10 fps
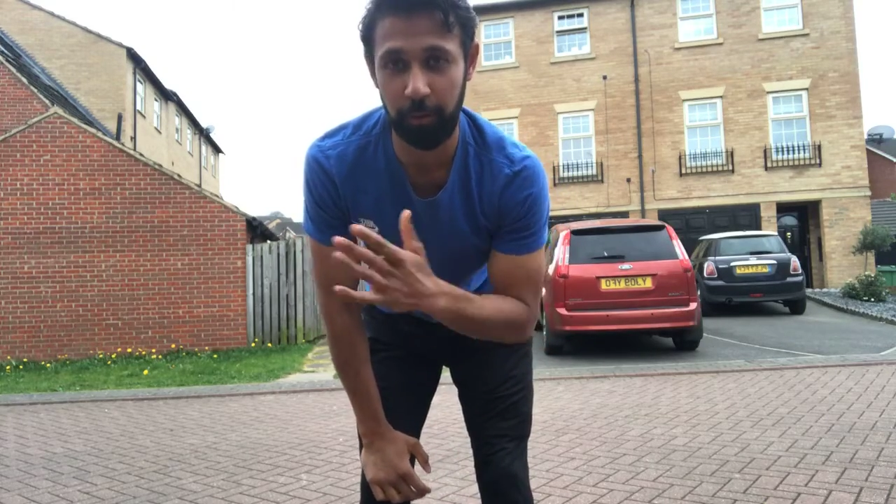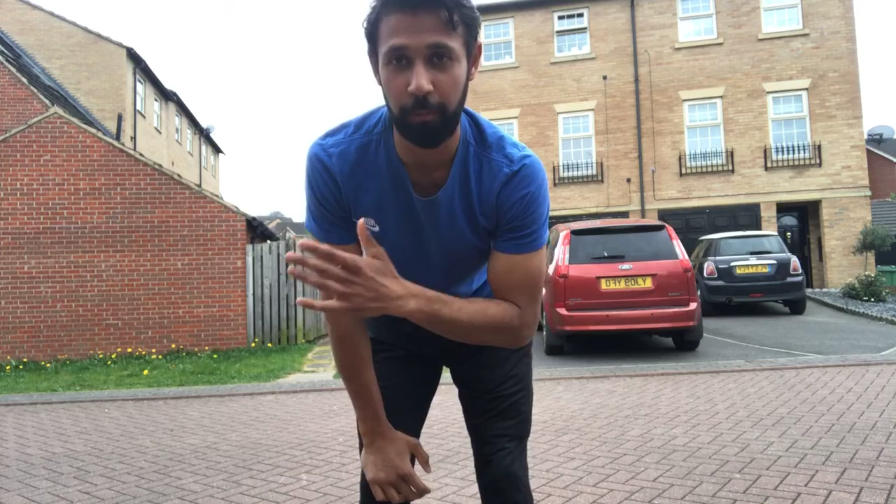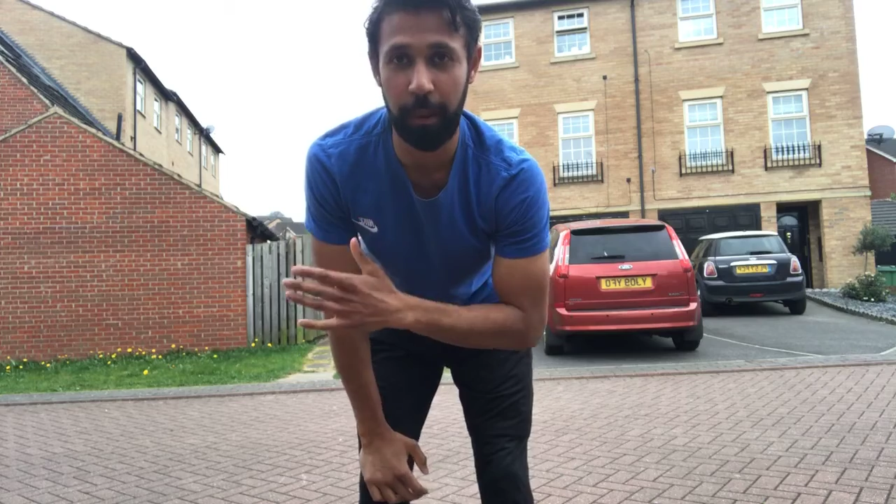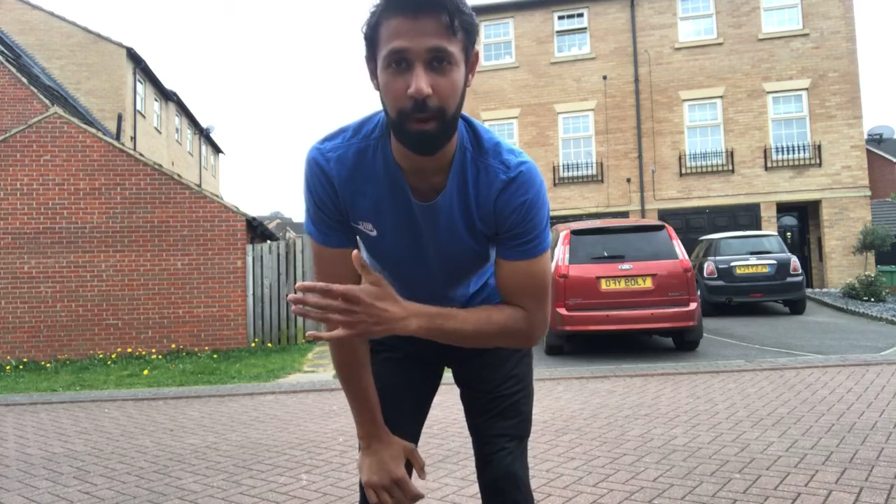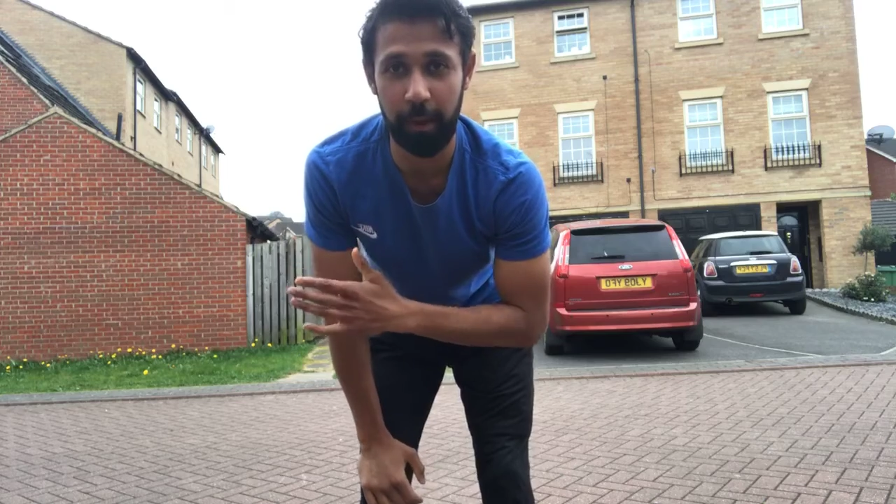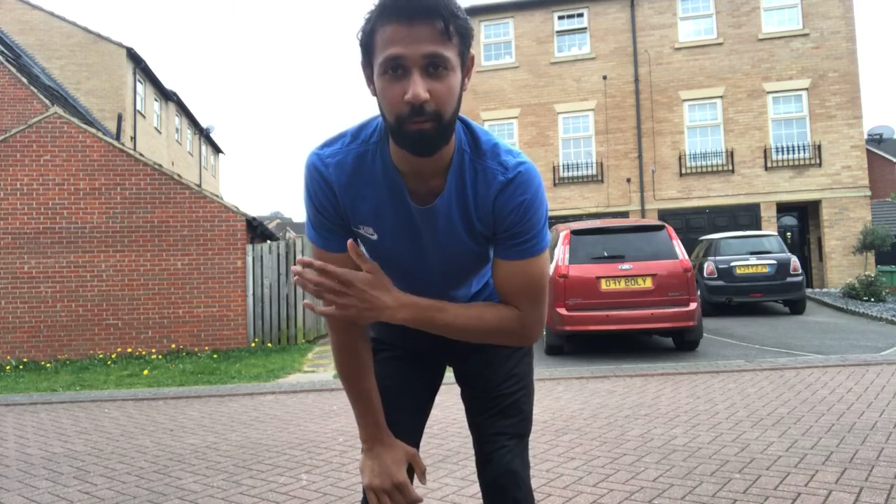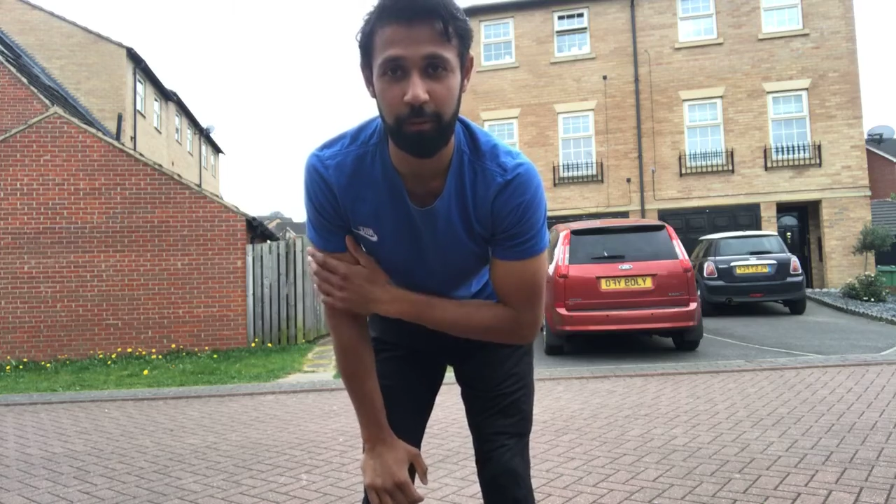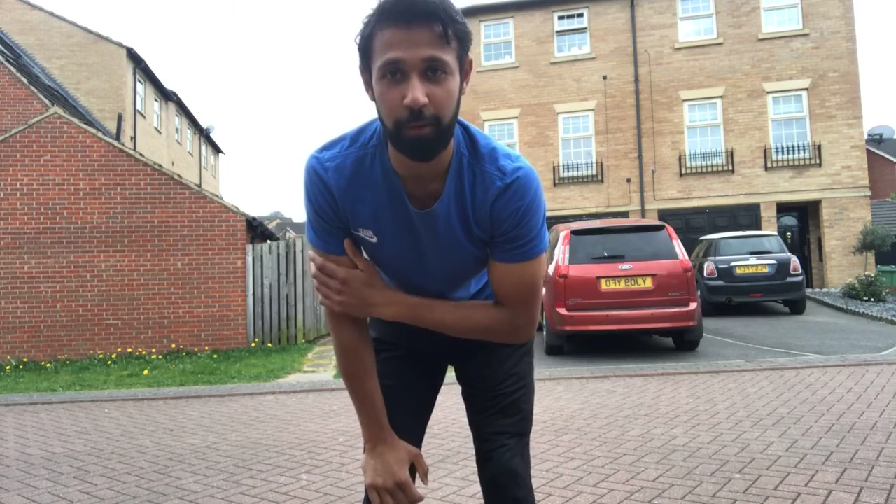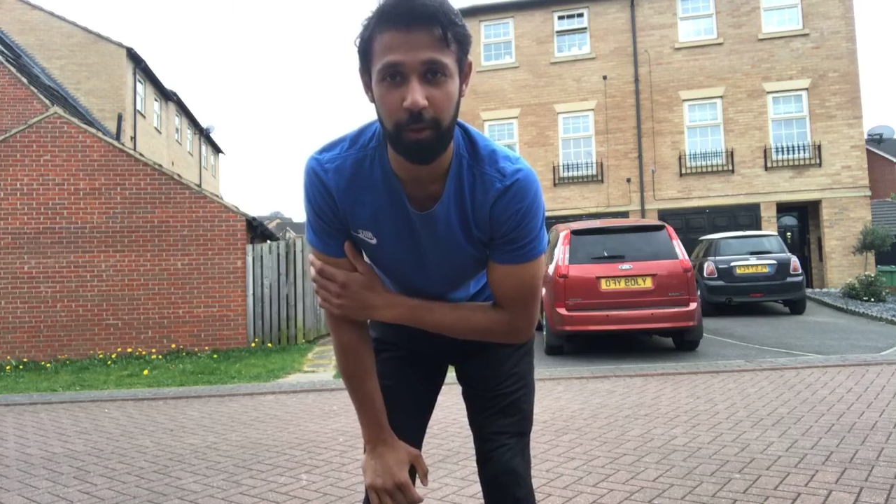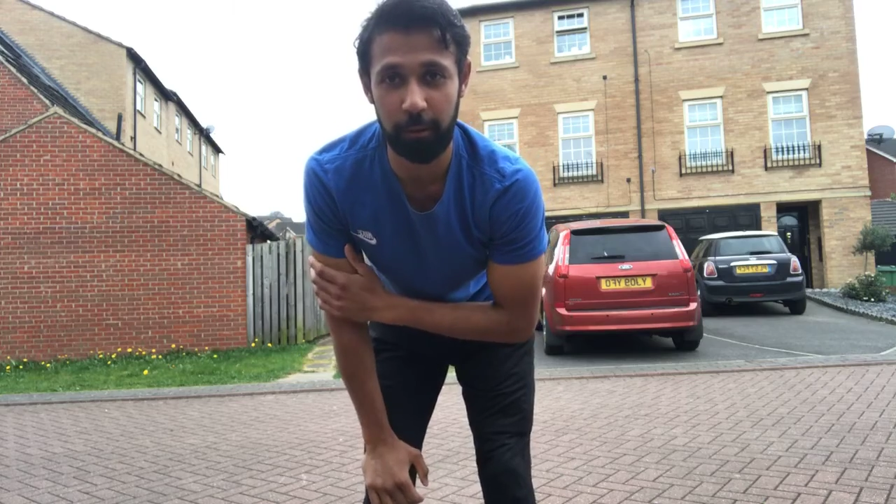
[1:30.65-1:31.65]
to be like a few
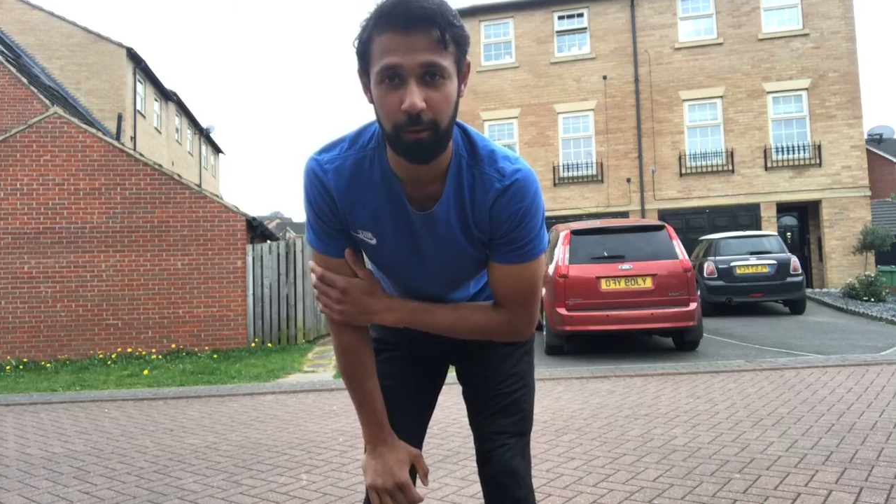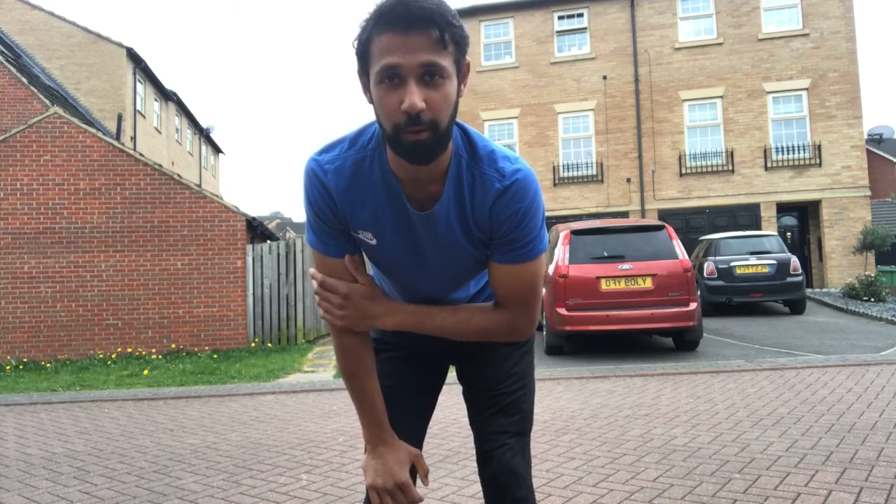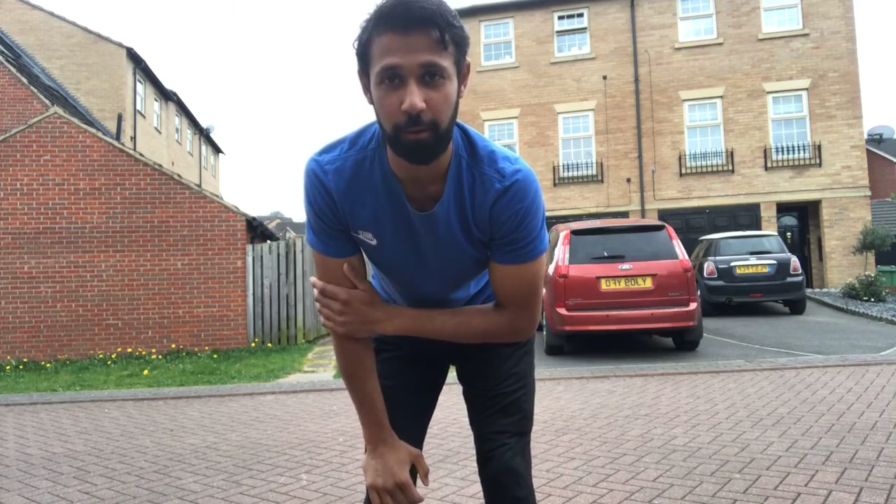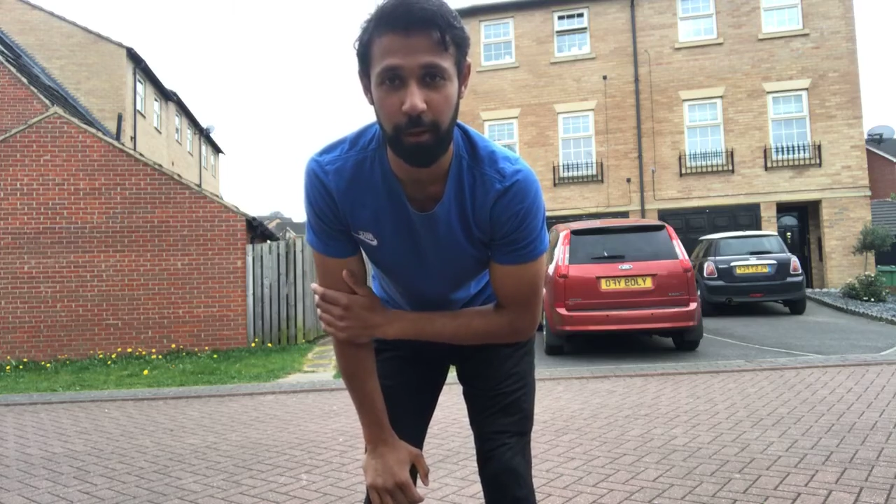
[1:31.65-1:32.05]
years ago,